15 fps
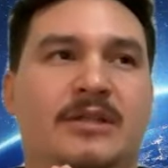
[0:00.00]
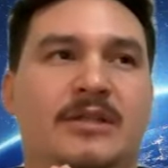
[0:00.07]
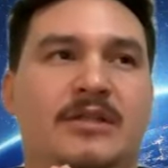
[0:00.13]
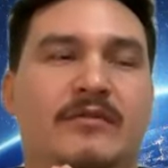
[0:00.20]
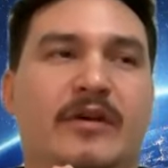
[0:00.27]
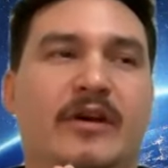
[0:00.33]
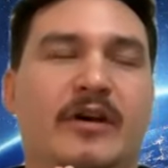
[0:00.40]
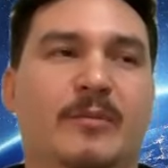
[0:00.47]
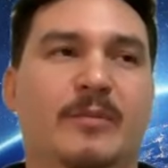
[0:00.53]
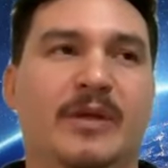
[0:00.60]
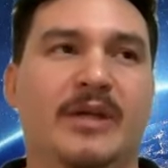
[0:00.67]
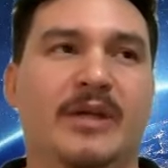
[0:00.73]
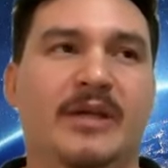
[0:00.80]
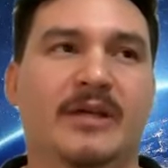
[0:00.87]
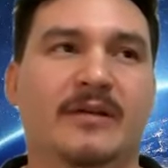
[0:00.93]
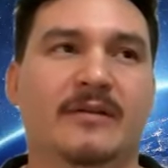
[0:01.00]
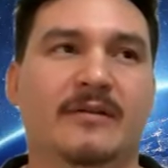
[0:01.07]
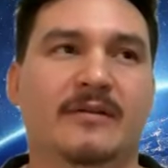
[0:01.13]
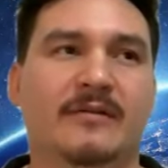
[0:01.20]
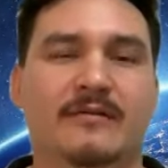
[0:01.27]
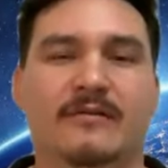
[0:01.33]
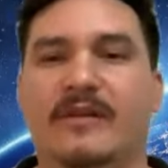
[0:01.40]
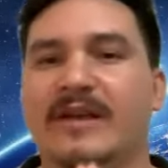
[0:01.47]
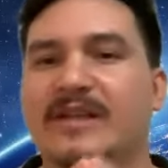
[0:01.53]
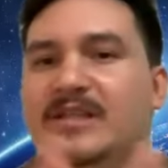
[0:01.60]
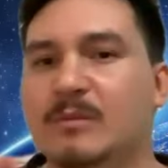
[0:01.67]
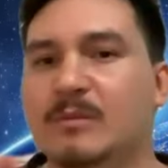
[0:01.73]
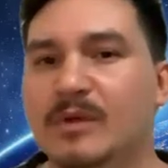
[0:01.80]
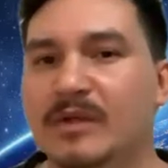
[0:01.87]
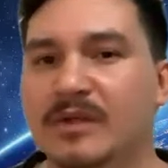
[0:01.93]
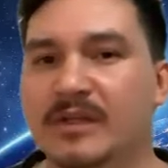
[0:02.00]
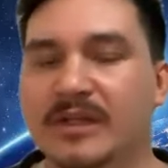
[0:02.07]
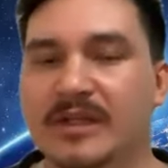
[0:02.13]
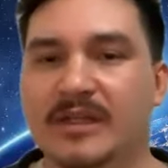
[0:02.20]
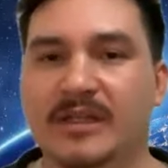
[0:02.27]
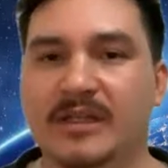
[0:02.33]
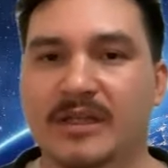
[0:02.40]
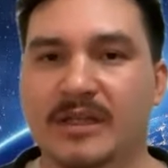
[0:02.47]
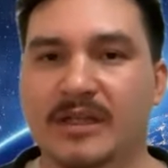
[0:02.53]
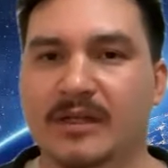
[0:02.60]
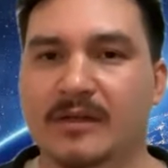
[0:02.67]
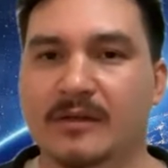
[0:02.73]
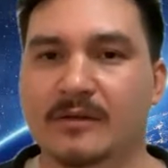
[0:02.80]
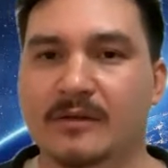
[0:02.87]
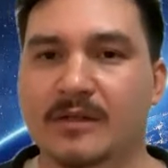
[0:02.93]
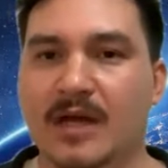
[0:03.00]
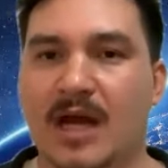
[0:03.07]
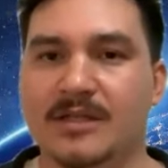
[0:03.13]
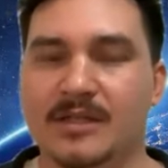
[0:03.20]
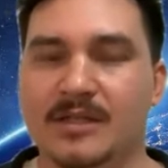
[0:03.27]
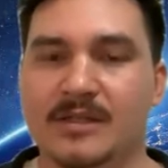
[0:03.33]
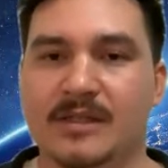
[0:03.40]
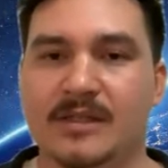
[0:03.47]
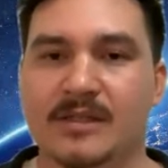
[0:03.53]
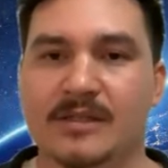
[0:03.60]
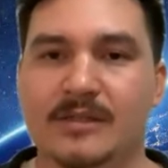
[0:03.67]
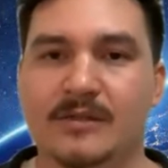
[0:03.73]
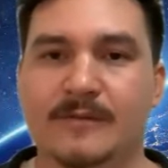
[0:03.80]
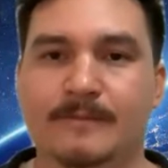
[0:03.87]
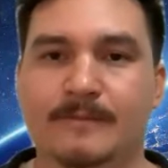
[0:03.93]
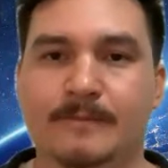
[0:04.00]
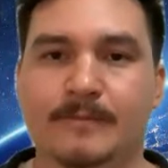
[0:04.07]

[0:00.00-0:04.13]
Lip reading: developing flexibility in consciousness.